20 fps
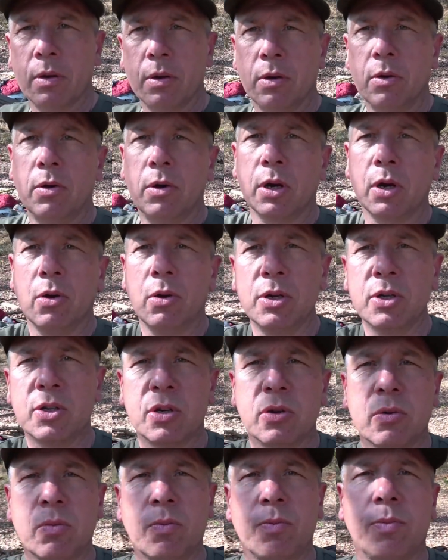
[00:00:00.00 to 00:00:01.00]
Alright guys,
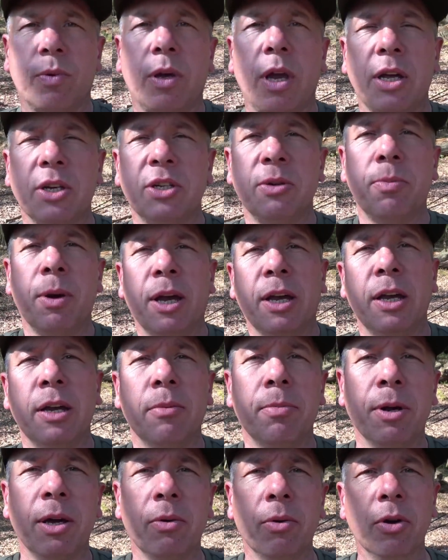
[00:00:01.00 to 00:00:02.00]
I'll catch you back in
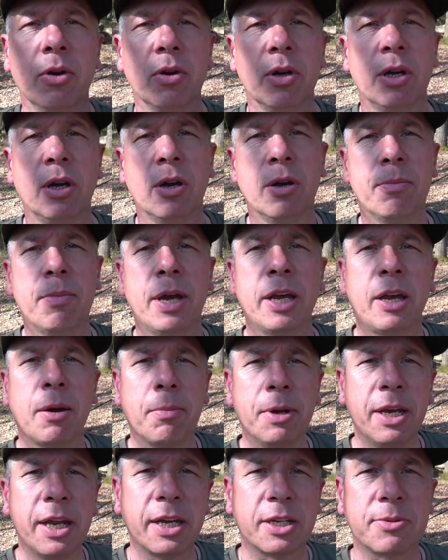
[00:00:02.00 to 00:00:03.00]
a bit when I make up
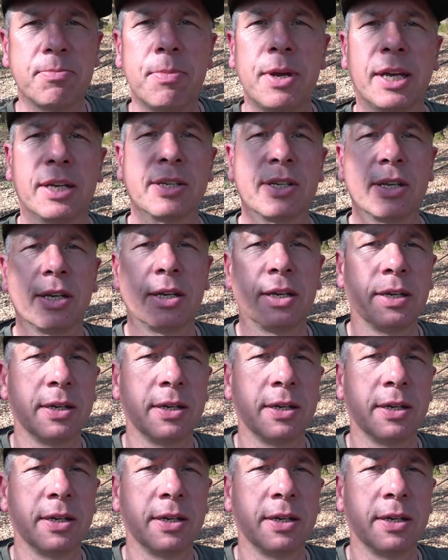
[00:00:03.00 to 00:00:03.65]
my next mix.